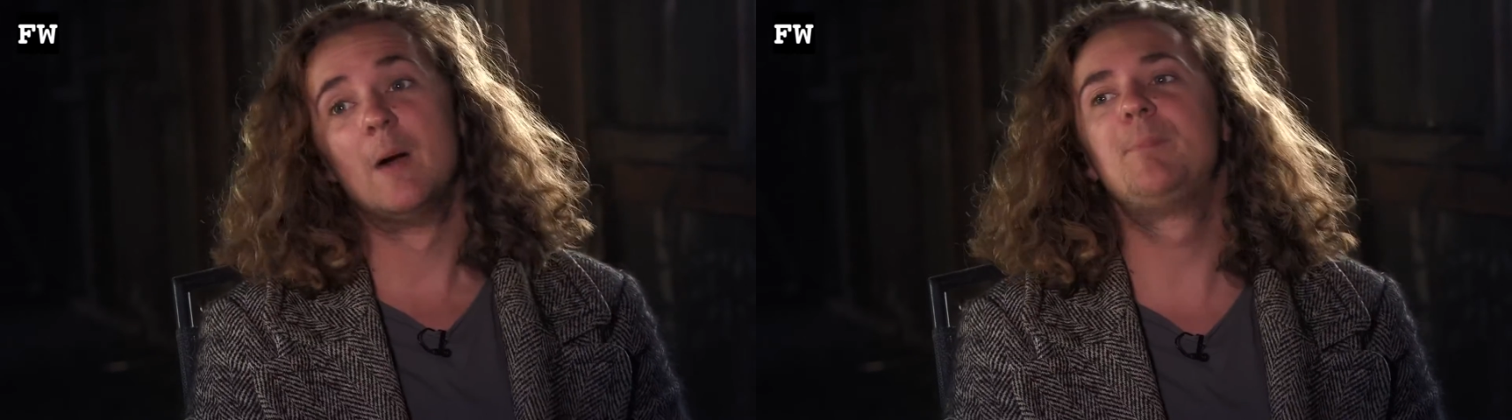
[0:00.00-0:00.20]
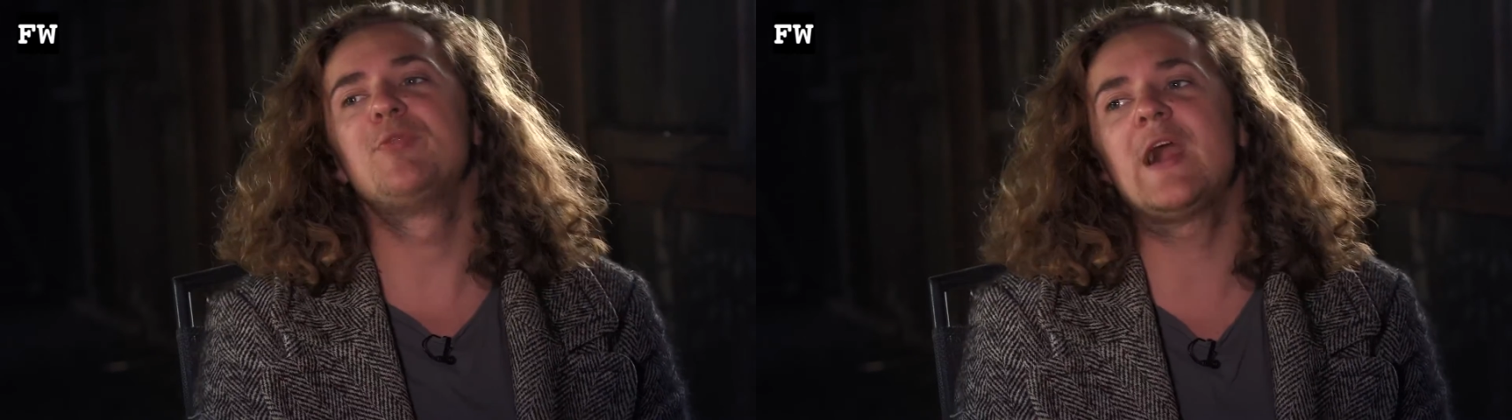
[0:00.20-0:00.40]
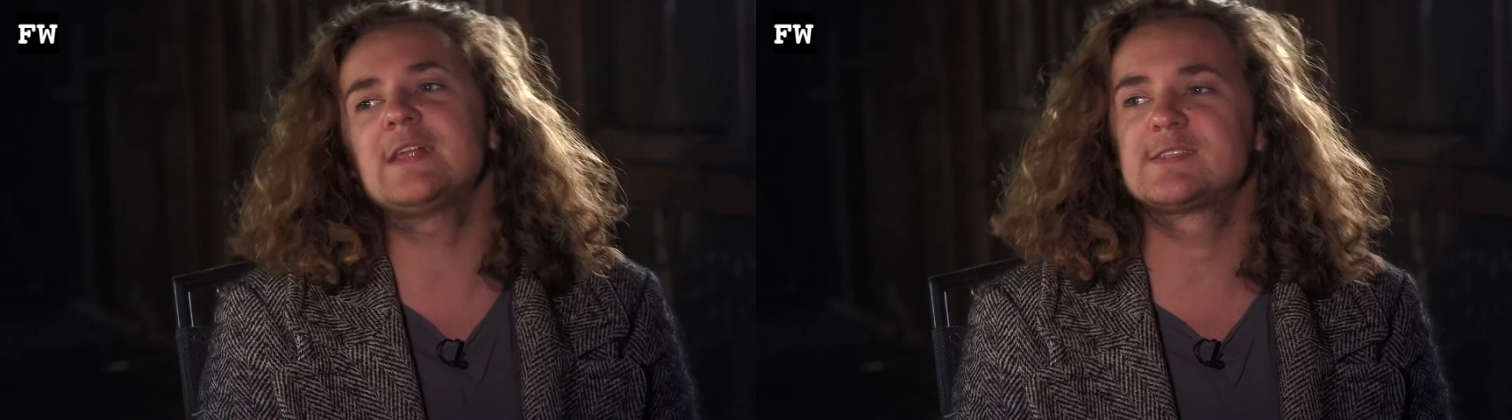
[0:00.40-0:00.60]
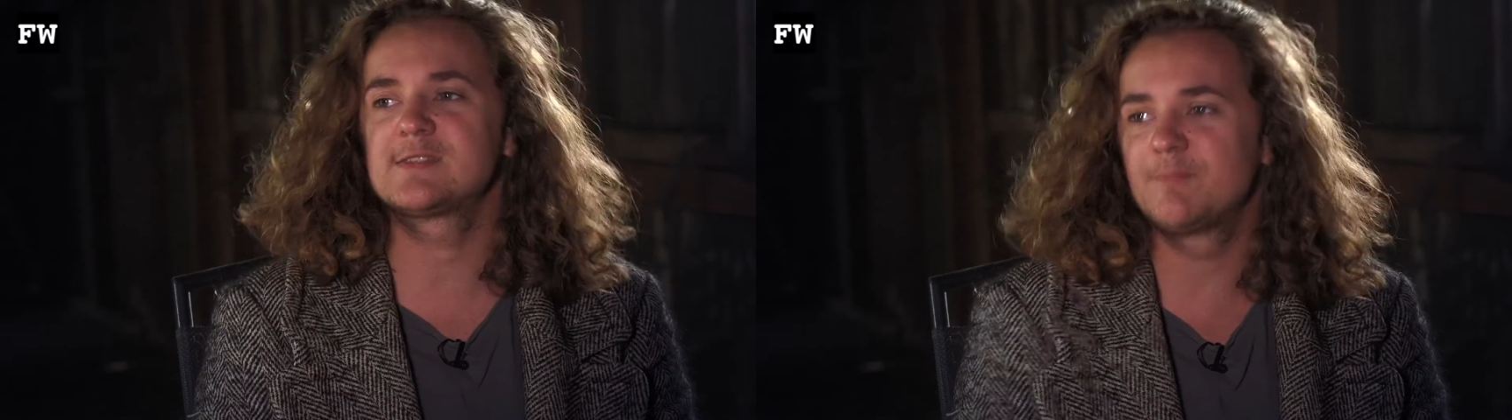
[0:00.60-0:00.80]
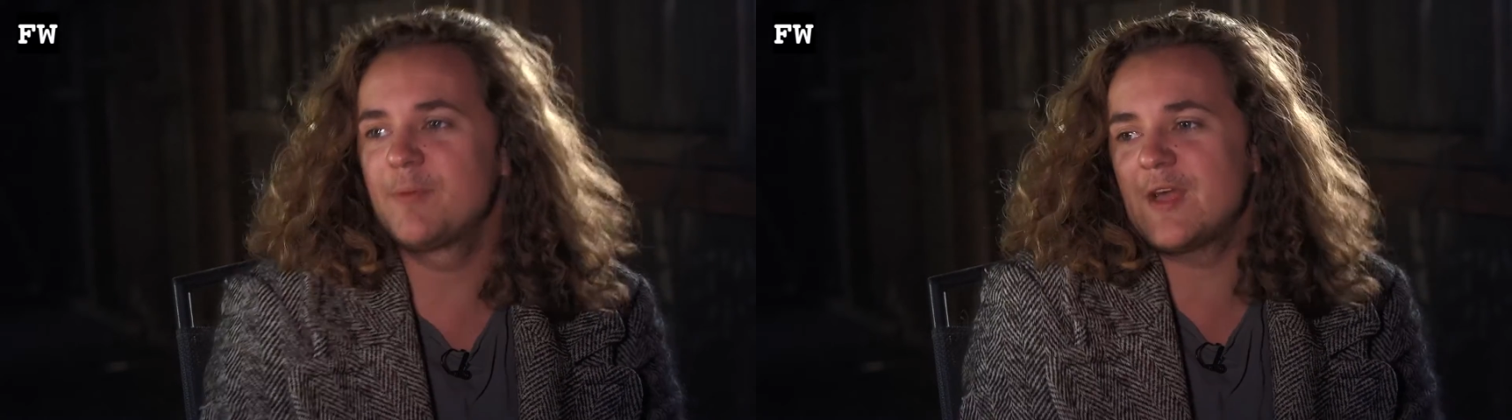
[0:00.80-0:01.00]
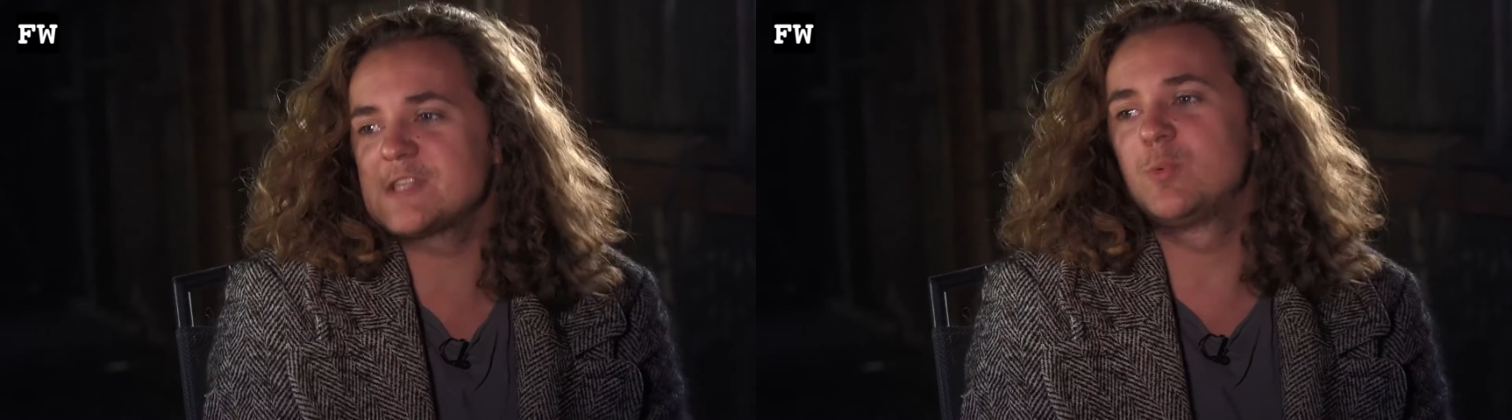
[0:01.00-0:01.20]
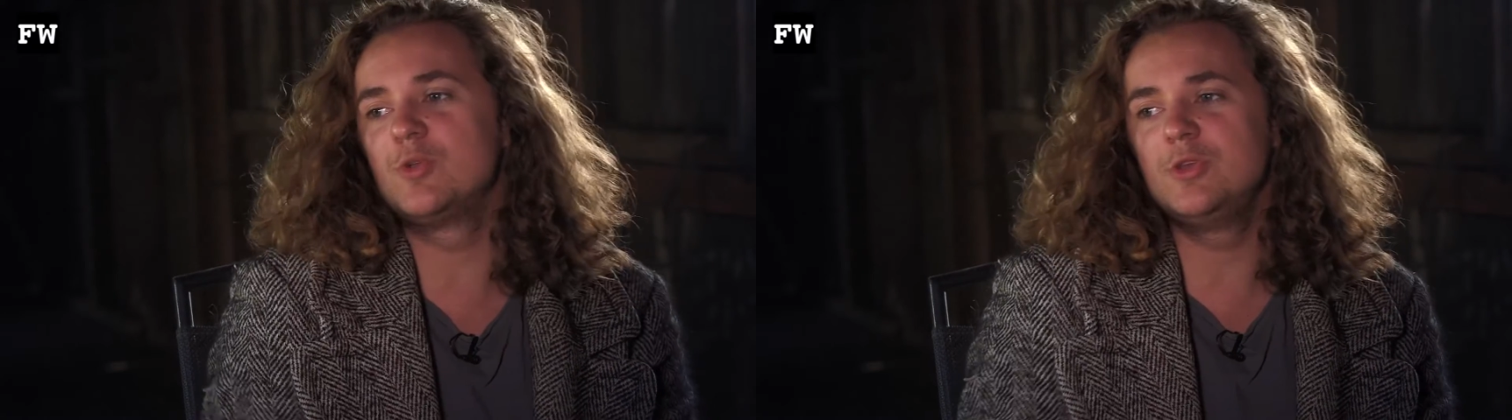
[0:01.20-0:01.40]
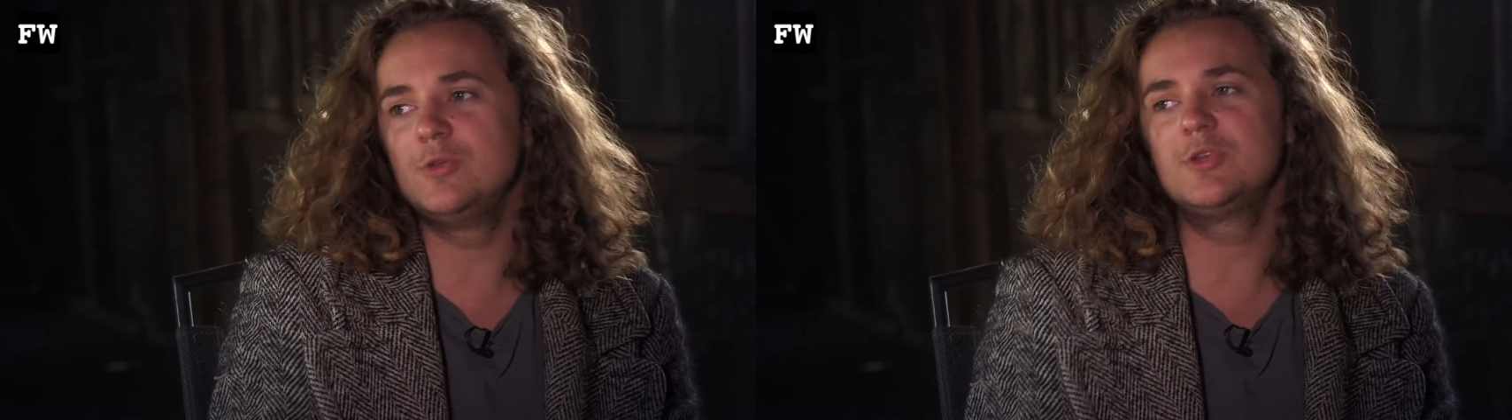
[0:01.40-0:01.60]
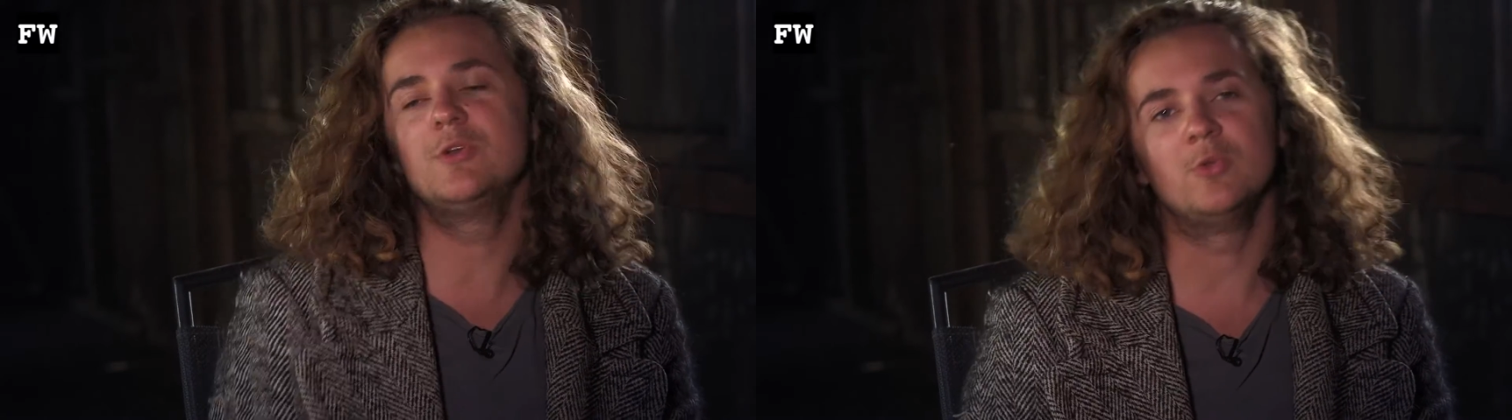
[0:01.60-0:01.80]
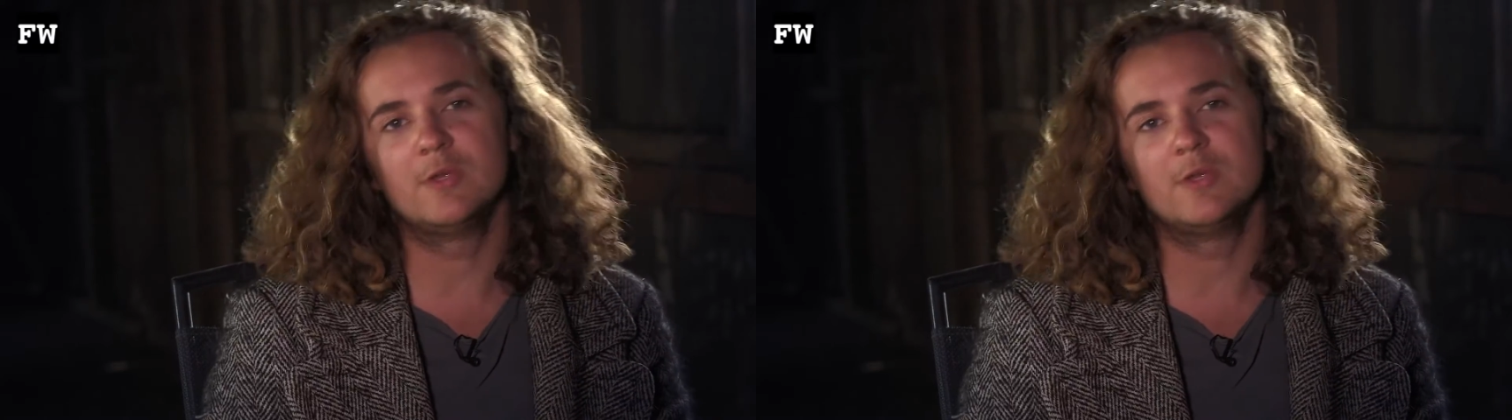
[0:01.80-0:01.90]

But that's, but that's what you do,